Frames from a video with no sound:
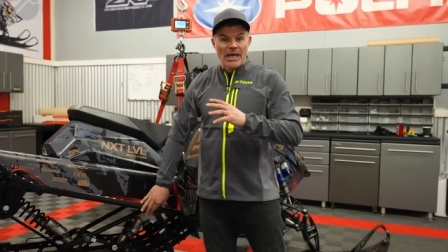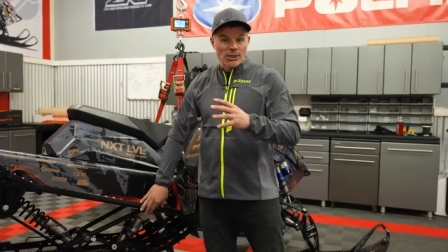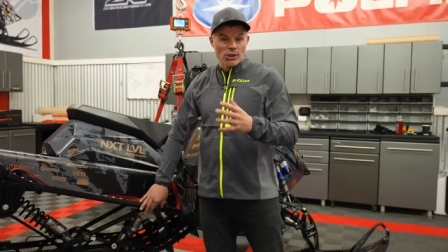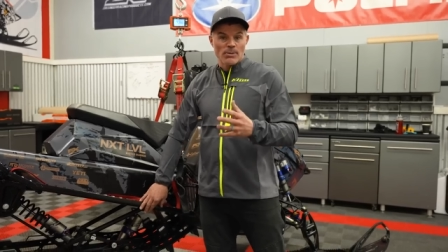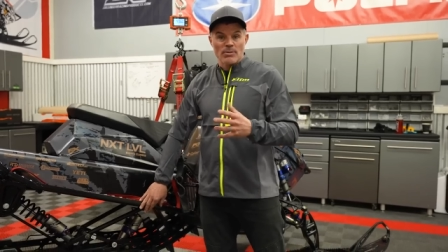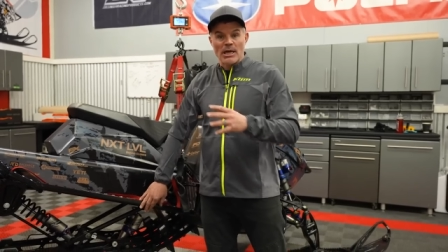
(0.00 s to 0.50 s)
that
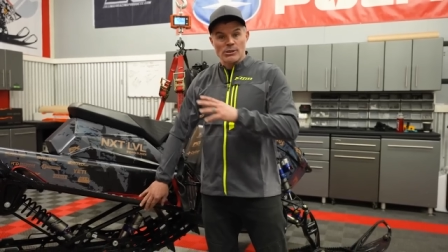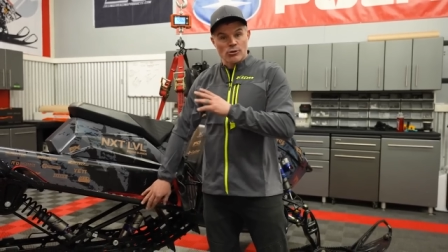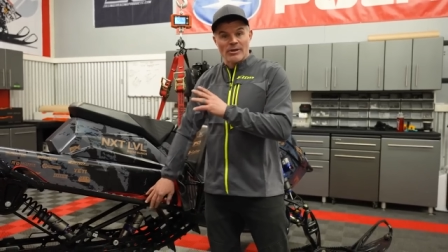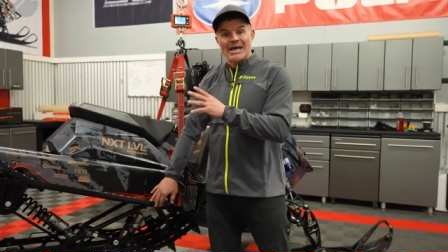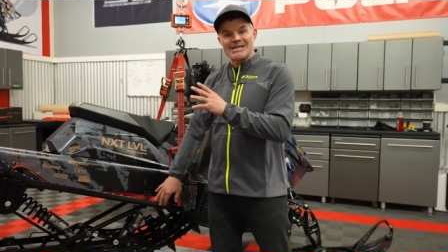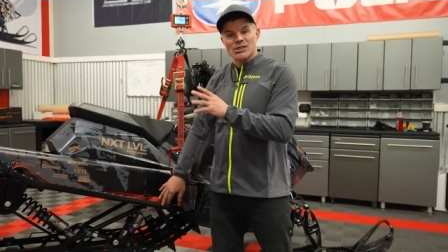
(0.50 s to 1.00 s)
GPS
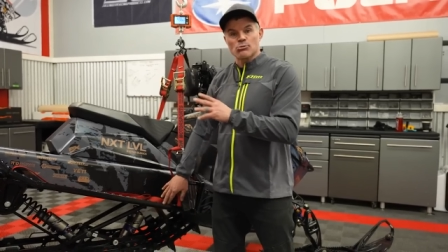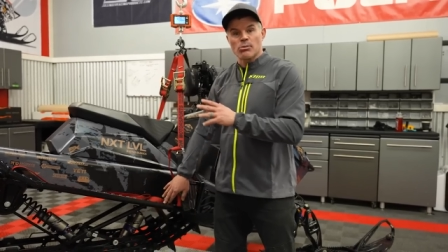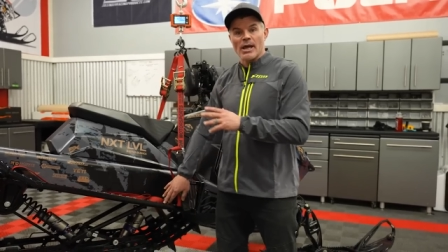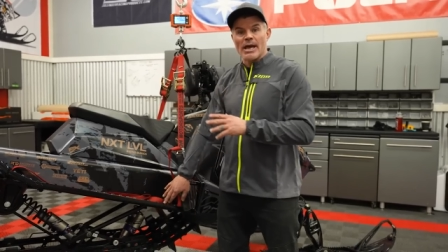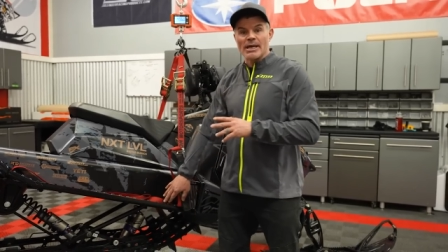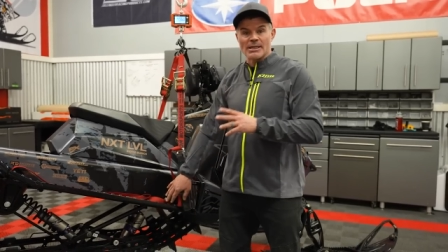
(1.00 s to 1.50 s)
or that
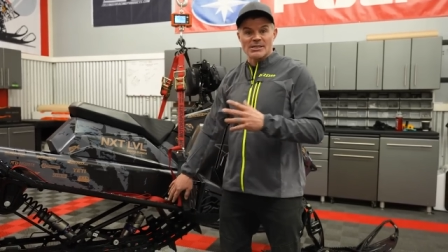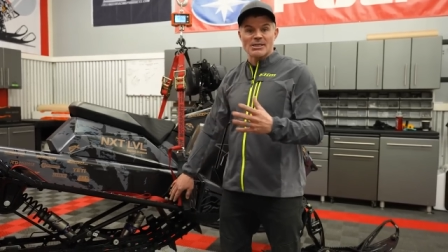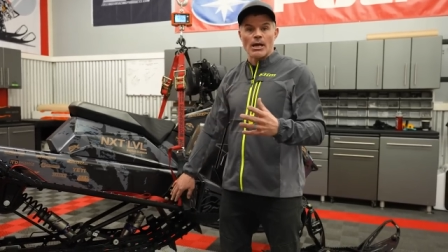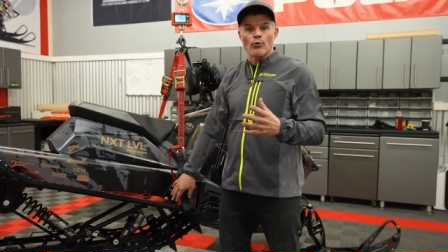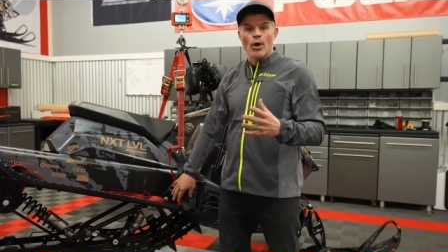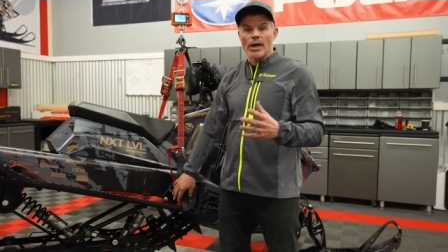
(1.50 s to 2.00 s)
display can
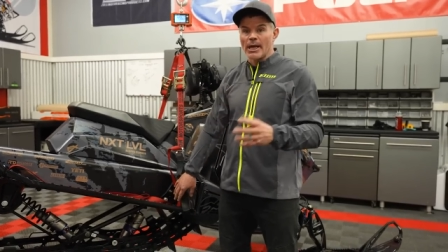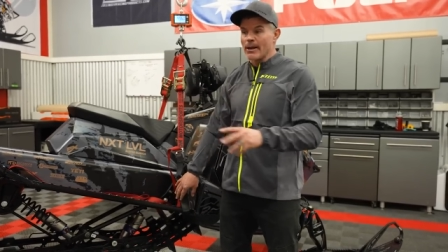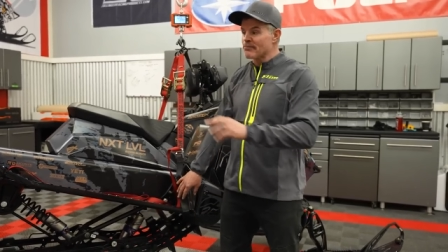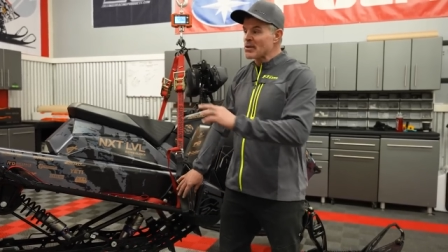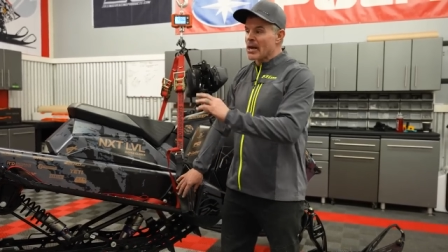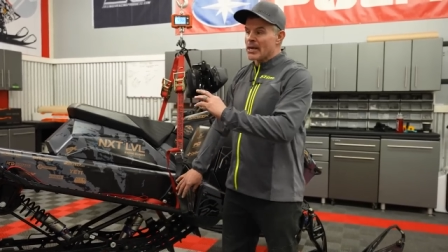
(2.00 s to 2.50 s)
stay
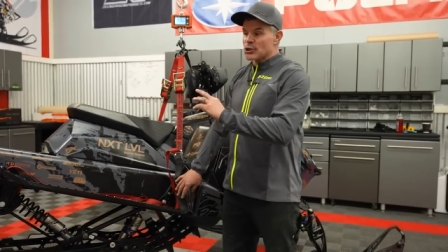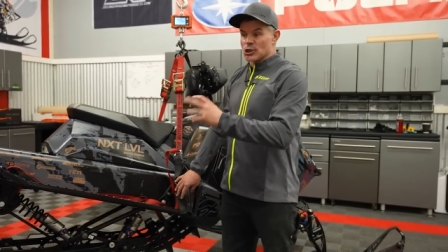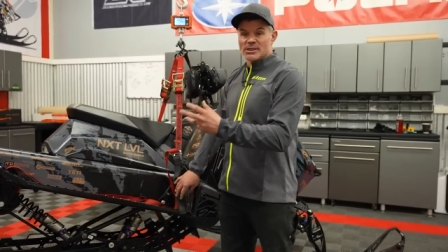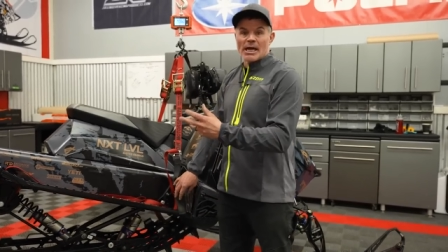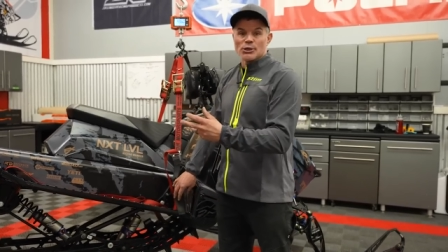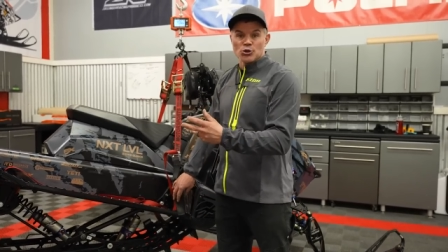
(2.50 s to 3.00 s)
running
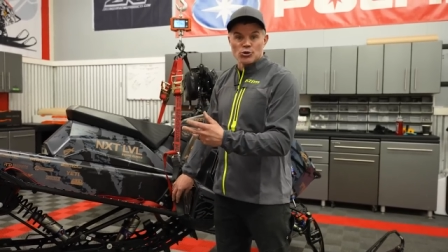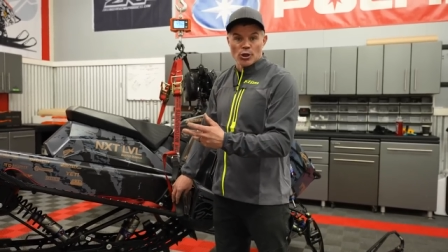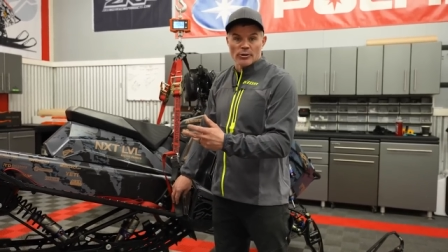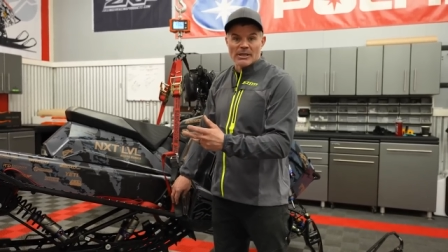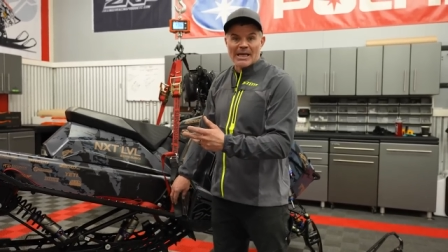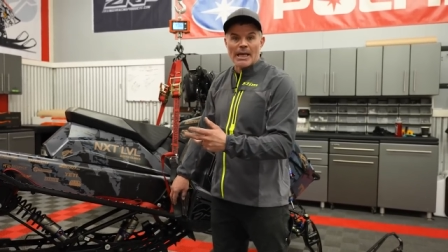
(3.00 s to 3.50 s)
just as you
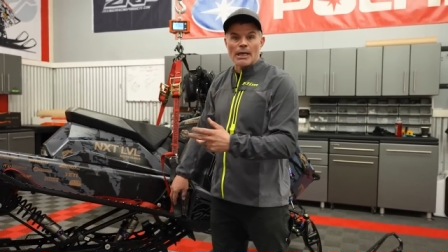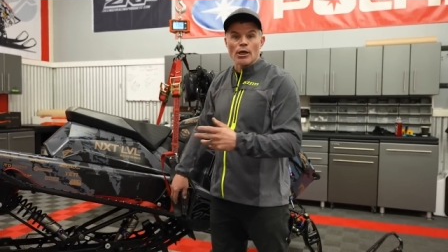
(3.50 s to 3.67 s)
turn the key.